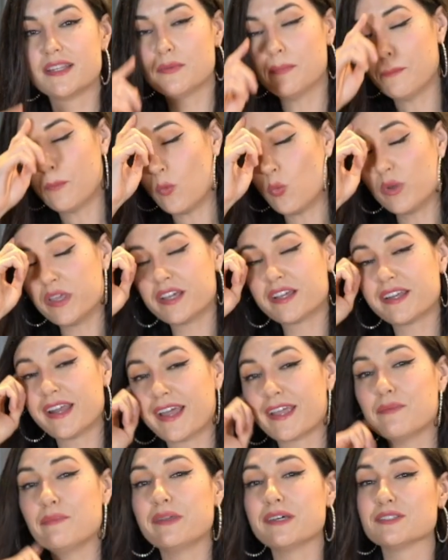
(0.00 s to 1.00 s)

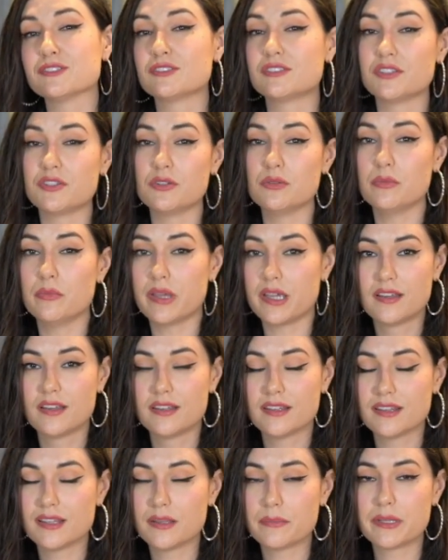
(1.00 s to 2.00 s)
weeknight meals do you
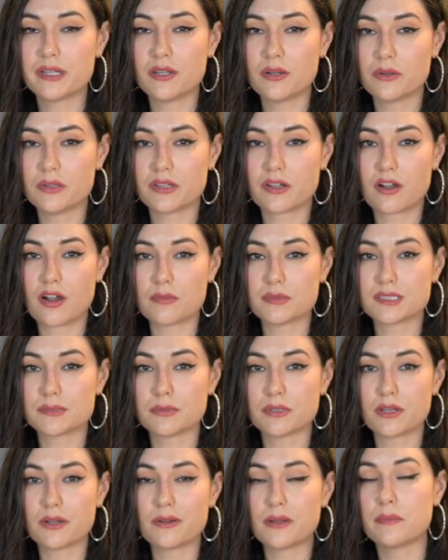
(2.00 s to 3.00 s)
make? Let me know in the comments
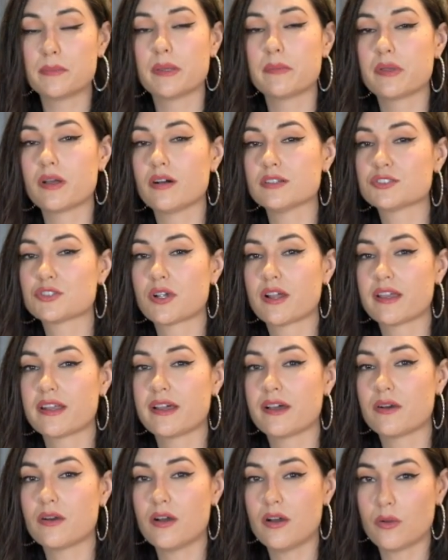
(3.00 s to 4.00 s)
below, and maybe I'll try it
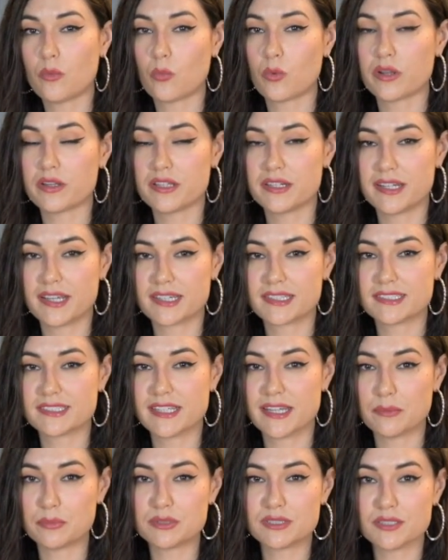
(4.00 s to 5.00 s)
out on one of the next
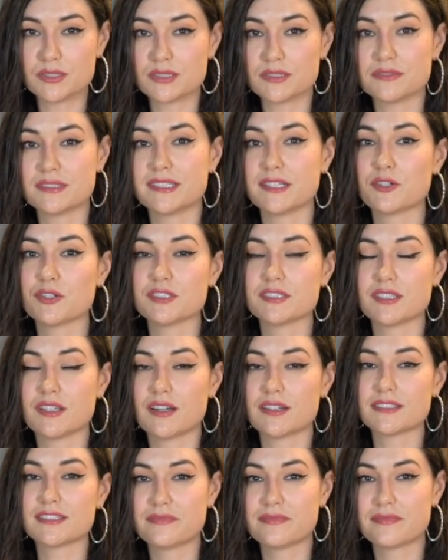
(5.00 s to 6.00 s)
episodes of Secret
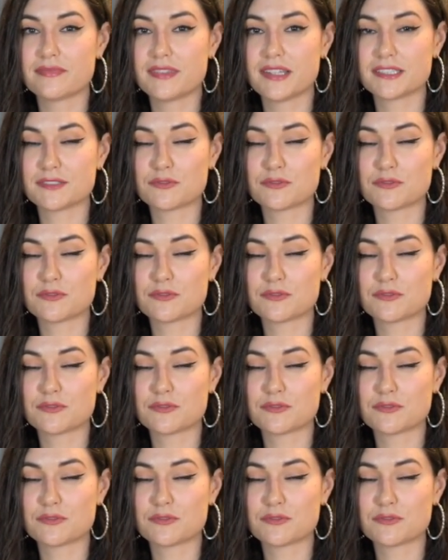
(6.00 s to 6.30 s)
Sauce. Thanks for